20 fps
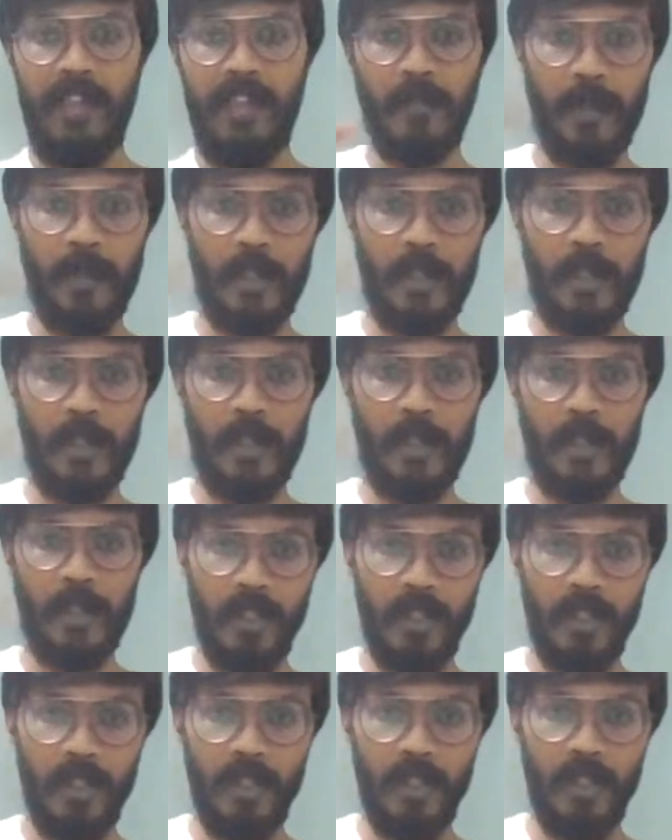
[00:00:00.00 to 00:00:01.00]

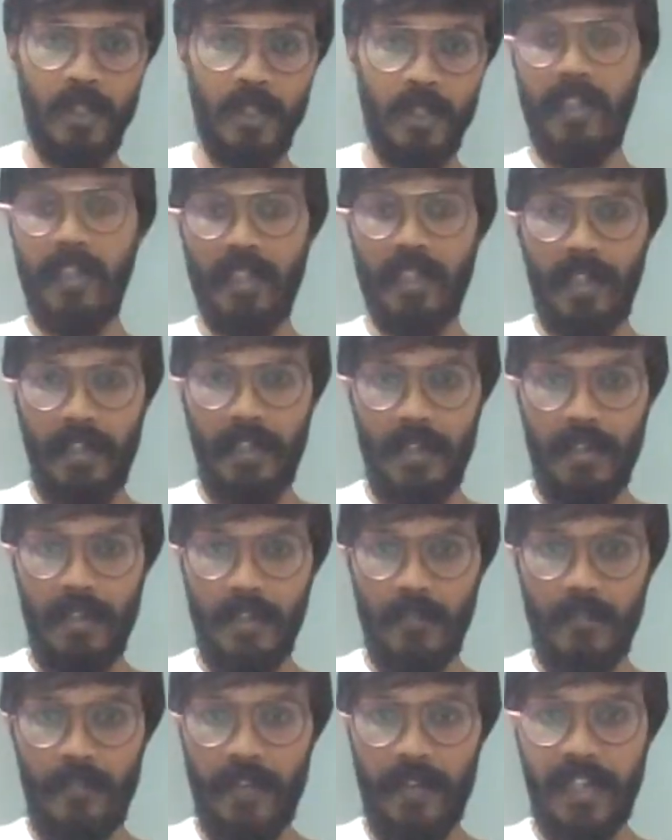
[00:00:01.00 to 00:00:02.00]
because U-turns
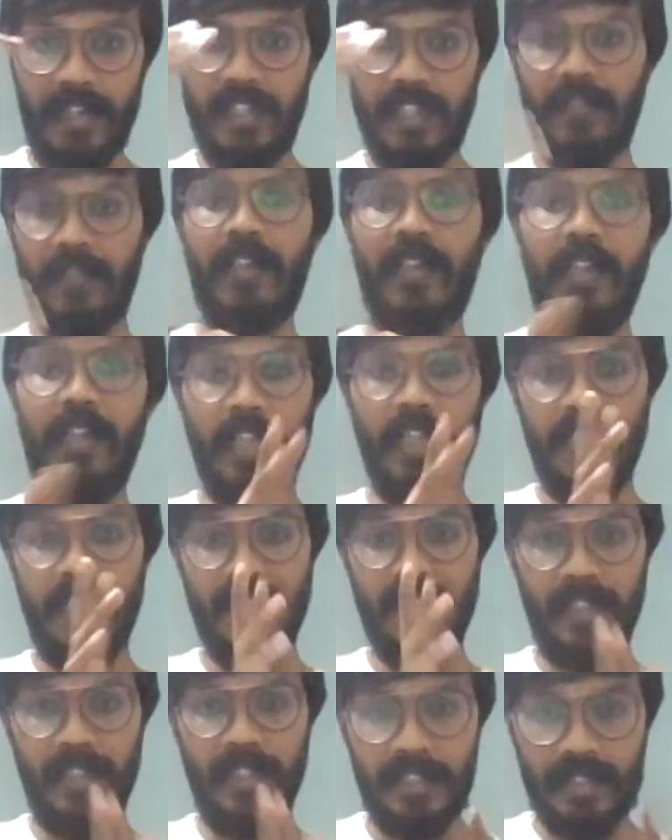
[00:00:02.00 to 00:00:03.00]
are very, very
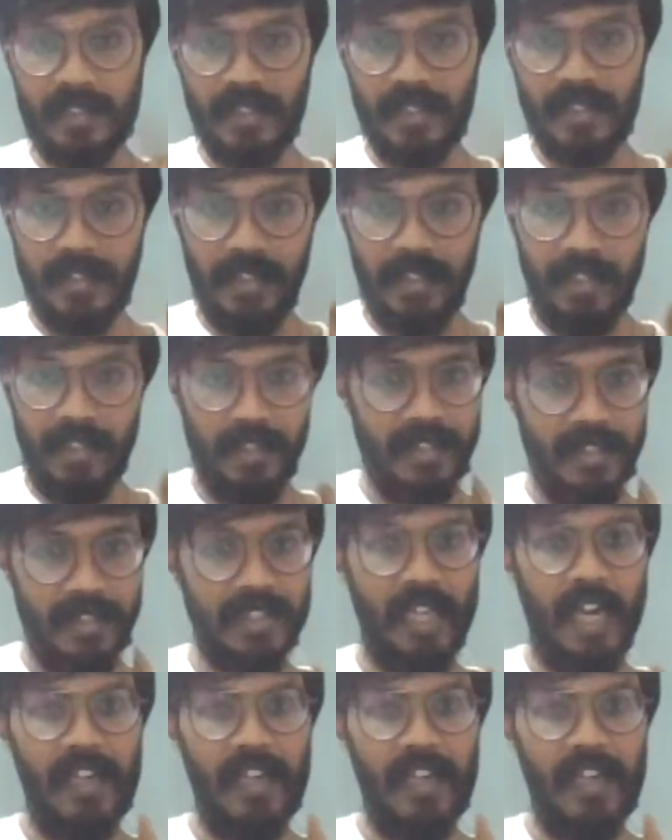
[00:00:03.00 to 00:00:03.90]
dangerous than